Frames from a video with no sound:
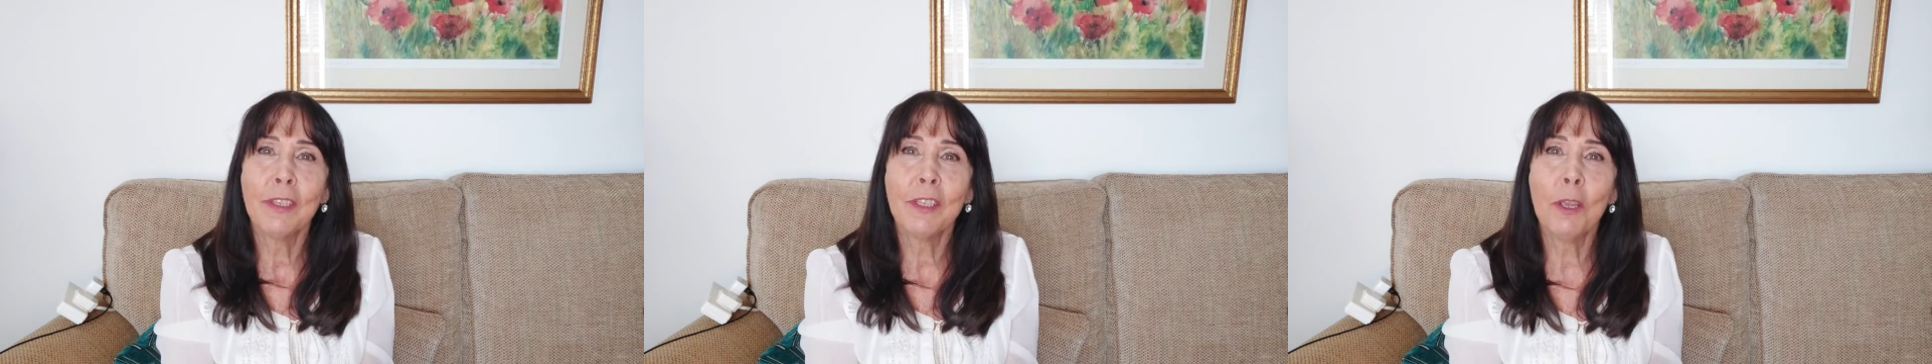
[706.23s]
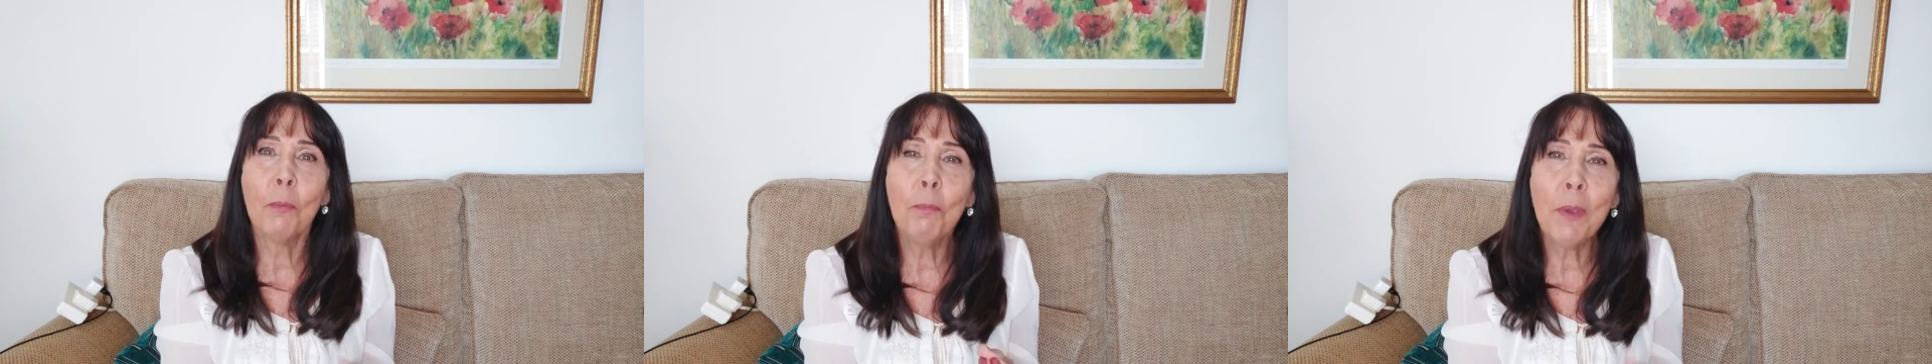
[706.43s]

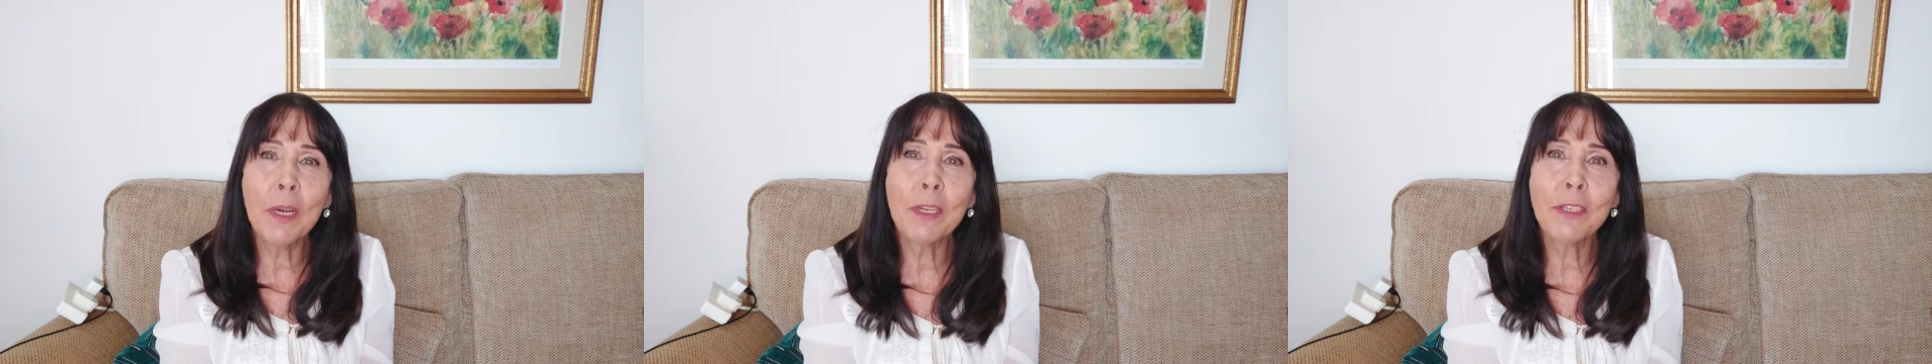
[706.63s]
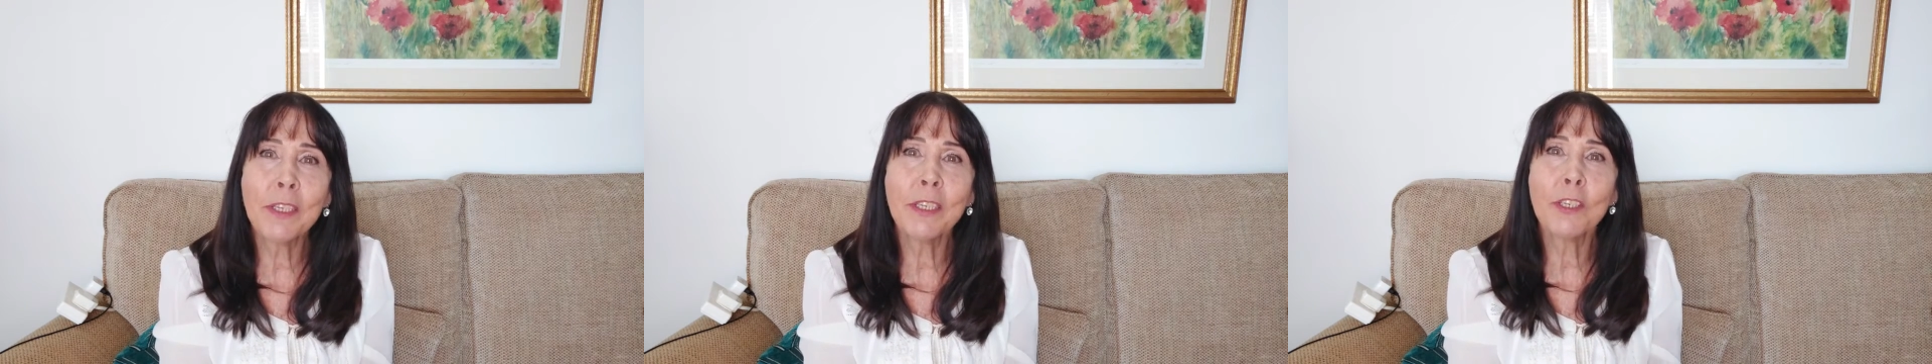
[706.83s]
The
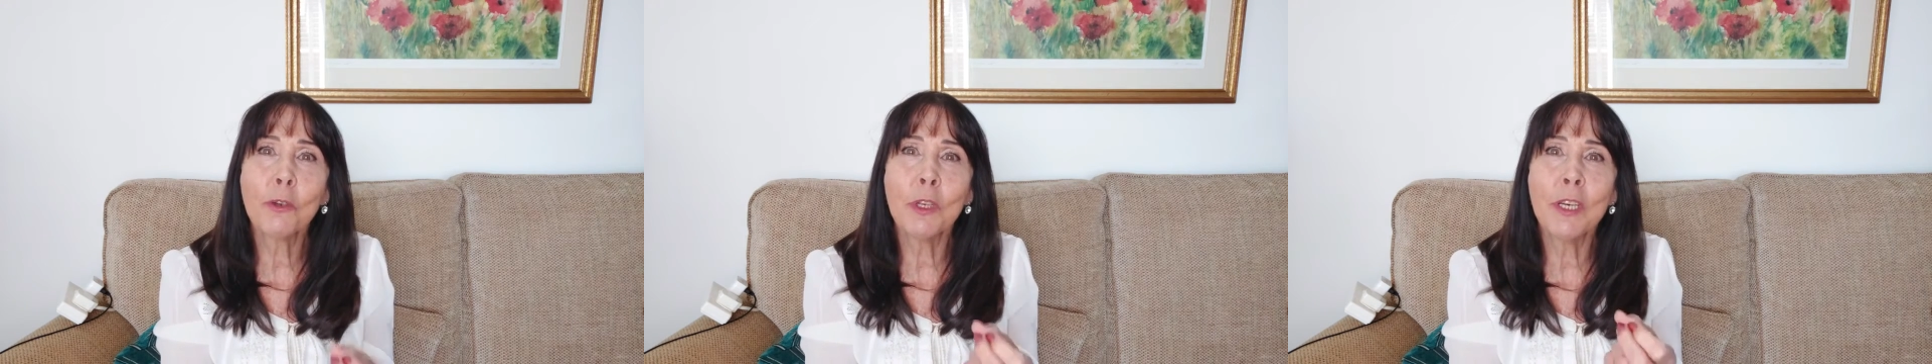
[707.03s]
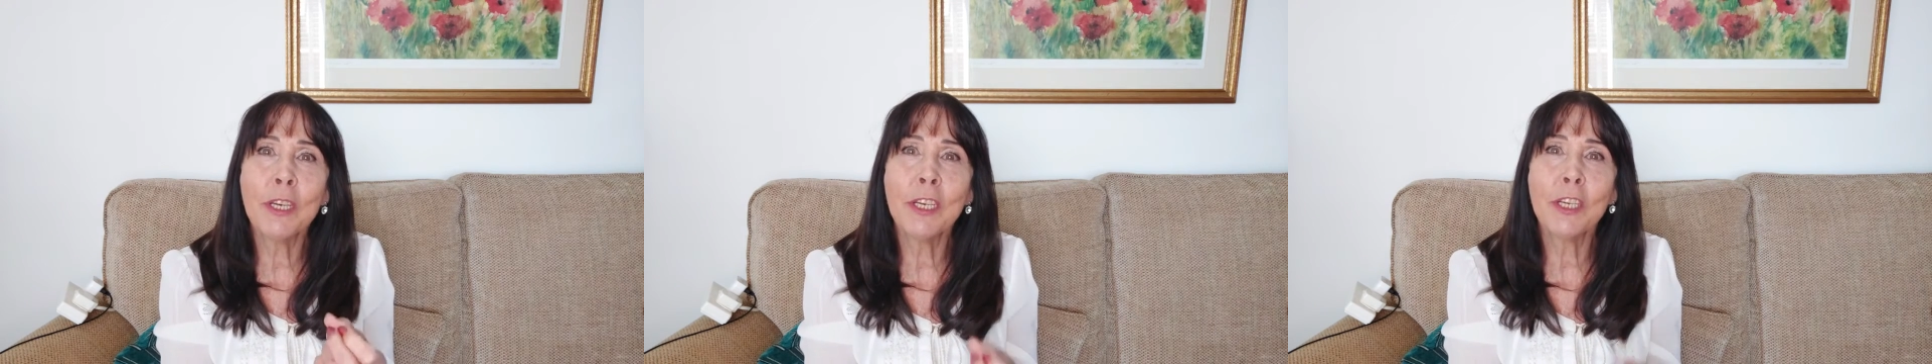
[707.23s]
ability
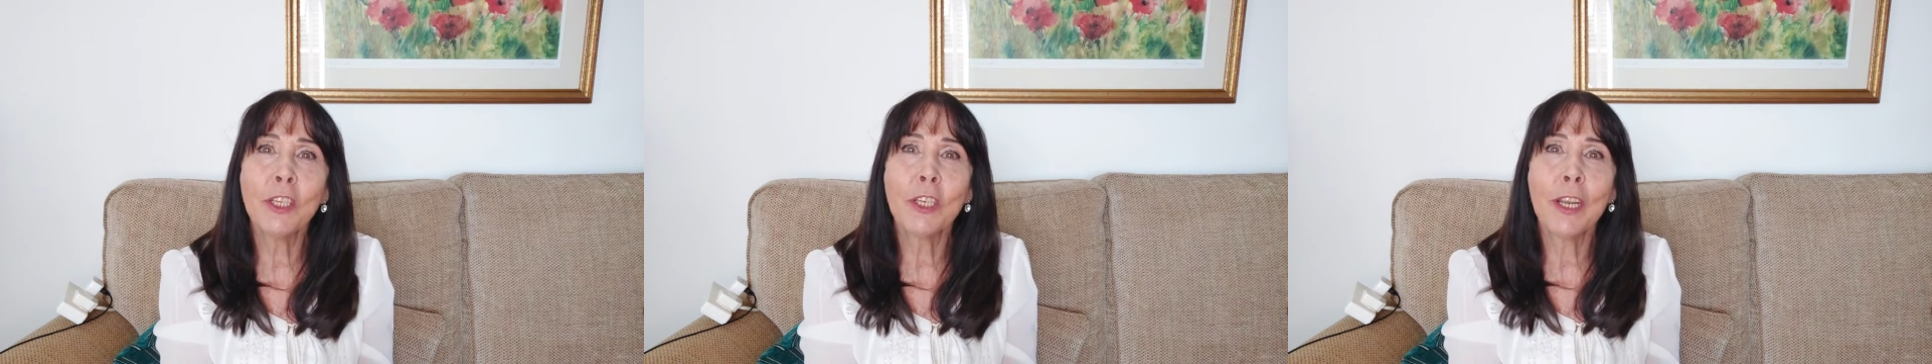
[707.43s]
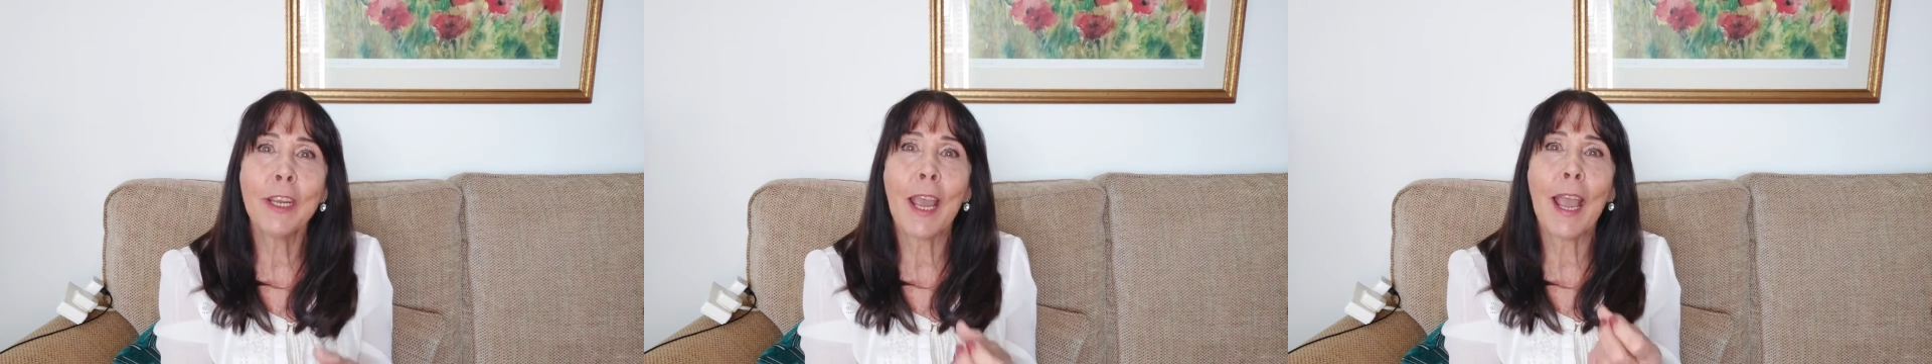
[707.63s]
to
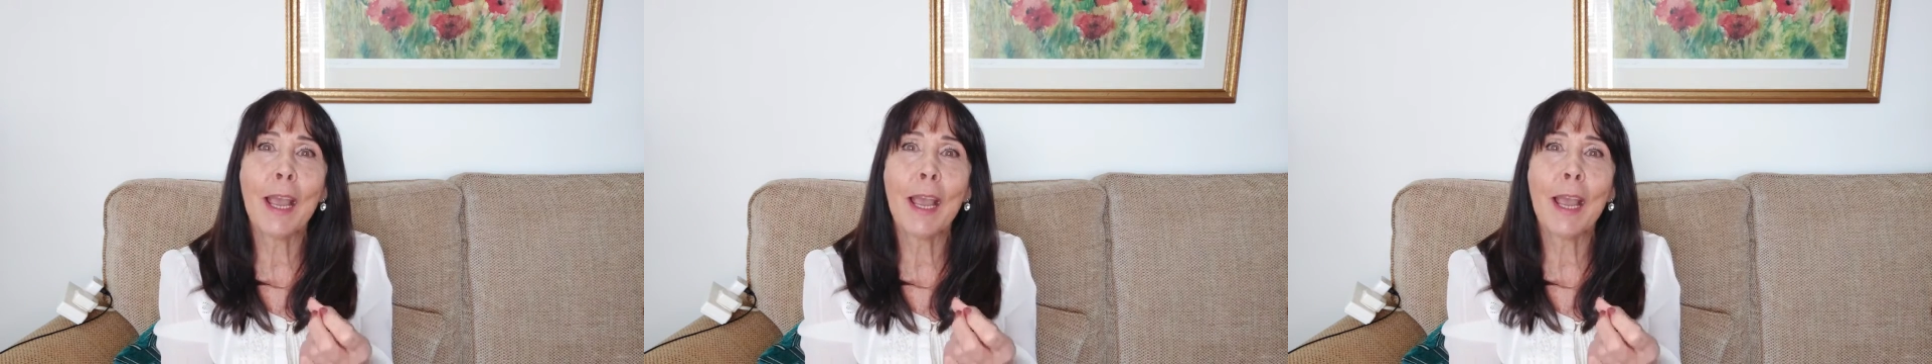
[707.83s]
initiate